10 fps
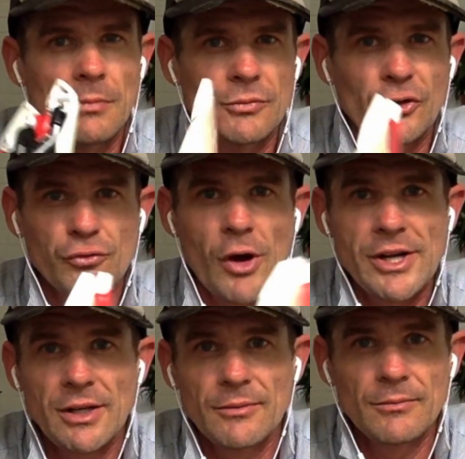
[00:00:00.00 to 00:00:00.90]
just
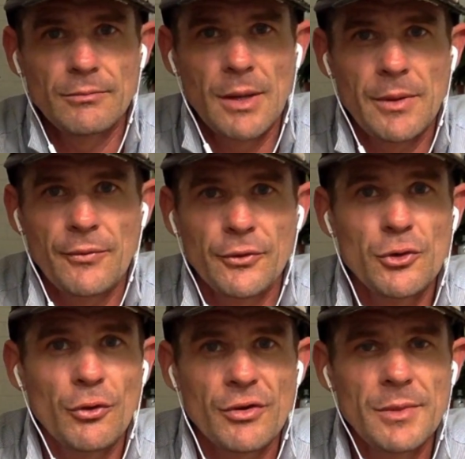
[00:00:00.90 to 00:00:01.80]
riding it maybe for
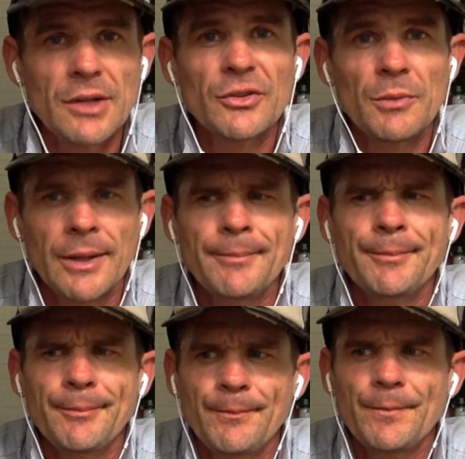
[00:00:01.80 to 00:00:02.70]
two or three minutes, I'm like,
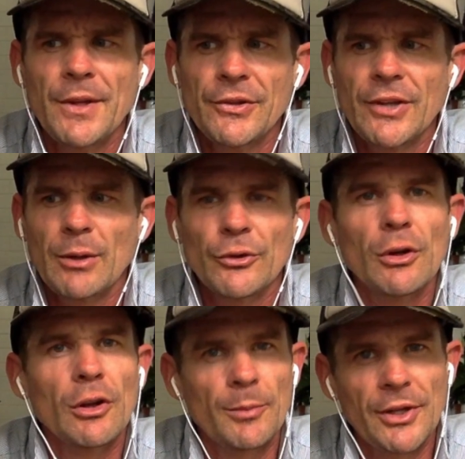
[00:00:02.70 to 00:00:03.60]
hmm, this saddle's got
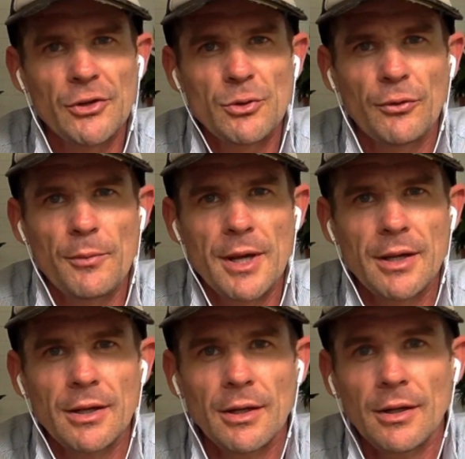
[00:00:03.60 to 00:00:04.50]
a lot of potential for
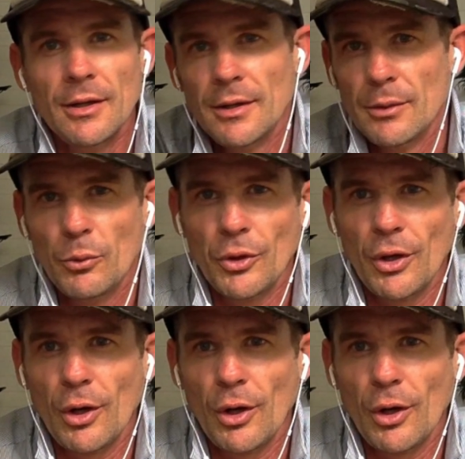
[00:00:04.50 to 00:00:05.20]
me would uh,